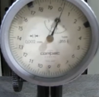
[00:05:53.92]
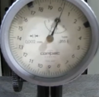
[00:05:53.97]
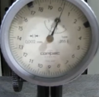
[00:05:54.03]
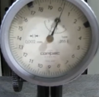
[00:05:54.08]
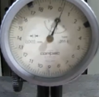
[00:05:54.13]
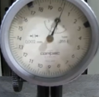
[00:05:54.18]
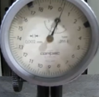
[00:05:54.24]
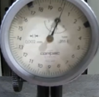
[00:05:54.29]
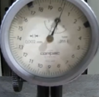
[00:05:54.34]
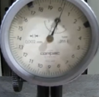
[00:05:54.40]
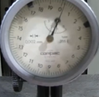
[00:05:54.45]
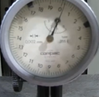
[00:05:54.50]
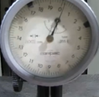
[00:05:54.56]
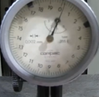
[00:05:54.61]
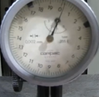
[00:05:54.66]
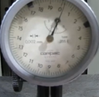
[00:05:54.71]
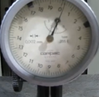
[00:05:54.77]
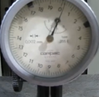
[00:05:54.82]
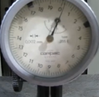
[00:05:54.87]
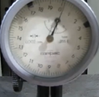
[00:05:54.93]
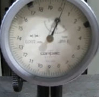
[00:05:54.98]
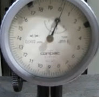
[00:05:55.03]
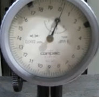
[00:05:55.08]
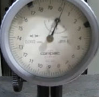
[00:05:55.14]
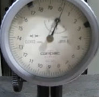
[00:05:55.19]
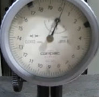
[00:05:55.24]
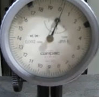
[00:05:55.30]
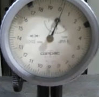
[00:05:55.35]

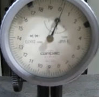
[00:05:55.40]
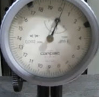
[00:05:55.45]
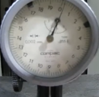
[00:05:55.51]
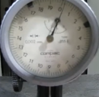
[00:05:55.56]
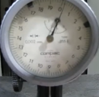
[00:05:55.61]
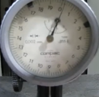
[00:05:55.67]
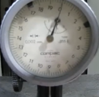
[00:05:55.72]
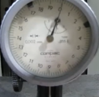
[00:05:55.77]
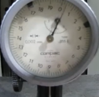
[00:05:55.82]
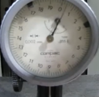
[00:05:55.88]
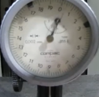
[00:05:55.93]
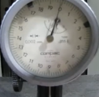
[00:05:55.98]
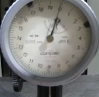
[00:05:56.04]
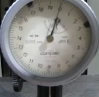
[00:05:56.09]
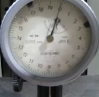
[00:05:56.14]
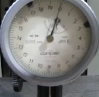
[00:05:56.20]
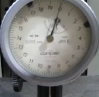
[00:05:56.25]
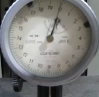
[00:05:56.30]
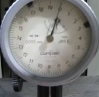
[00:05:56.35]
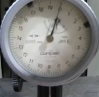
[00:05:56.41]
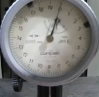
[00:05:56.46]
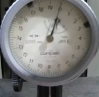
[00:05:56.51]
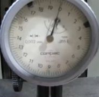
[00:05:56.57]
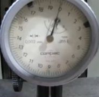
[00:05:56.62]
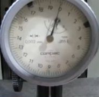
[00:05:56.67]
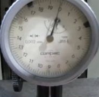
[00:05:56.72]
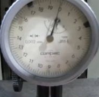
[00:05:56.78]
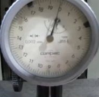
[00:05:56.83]

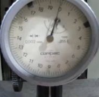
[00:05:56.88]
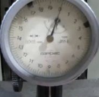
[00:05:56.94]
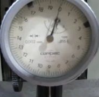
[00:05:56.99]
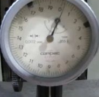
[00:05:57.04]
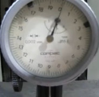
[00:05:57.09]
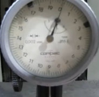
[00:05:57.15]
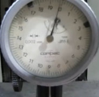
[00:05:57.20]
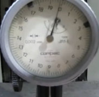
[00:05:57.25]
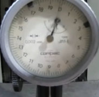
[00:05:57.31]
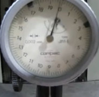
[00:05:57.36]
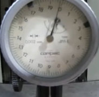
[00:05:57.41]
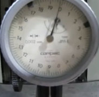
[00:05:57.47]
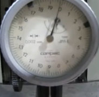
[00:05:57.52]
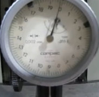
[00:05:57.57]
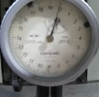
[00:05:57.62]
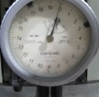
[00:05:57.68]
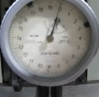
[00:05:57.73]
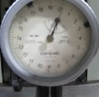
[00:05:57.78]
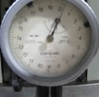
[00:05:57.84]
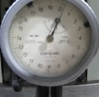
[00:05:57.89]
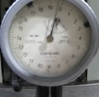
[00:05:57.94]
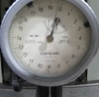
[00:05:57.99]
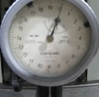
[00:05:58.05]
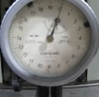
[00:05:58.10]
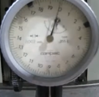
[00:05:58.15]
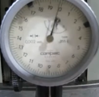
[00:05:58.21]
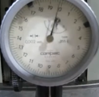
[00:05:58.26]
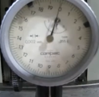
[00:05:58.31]

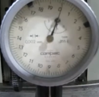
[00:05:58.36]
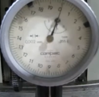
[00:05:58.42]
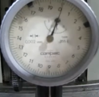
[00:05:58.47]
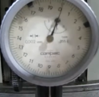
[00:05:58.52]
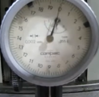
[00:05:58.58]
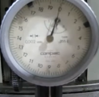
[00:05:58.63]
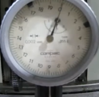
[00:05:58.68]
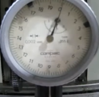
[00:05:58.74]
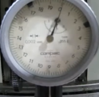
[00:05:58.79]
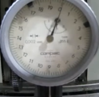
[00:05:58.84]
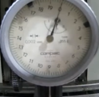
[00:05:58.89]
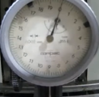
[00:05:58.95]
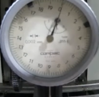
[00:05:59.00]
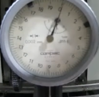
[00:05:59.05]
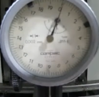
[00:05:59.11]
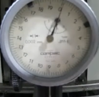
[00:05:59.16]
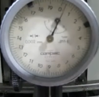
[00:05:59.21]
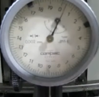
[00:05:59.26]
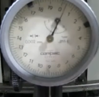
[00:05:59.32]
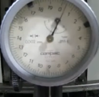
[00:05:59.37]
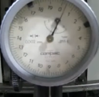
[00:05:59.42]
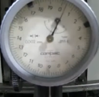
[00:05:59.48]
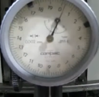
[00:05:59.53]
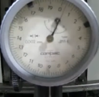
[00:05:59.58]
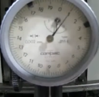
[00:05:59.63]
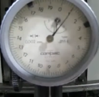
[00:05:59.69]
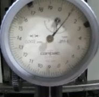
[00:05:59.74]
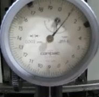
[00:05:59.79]

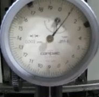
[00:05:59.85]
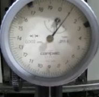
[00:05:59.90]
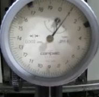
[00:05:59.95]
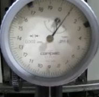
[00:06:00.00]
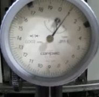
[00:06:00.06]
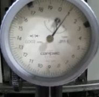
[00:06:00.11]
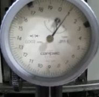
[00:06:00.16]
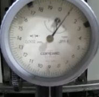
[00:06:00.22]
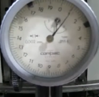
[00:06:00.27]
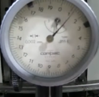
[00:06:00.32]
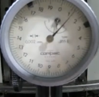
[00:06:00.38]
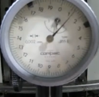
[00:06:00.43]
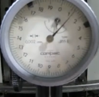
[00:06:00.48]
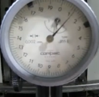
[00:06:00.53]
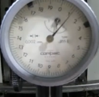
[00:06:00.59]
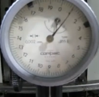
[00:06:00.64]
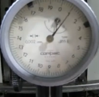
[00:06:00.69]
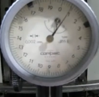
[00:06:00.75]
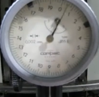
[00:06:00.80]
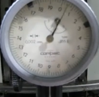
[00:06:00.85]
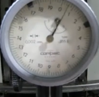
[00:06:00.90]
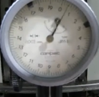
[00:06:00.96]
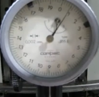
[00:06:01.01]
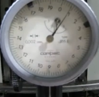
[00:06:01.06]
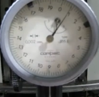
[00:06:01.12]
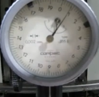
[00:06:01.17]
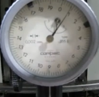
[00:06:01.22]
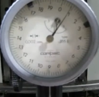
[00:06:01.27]

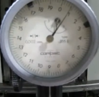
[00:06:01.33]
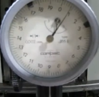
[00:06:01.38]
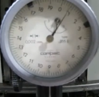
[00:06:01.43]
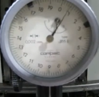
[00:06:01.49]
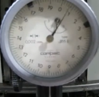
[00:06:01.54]
[no speech]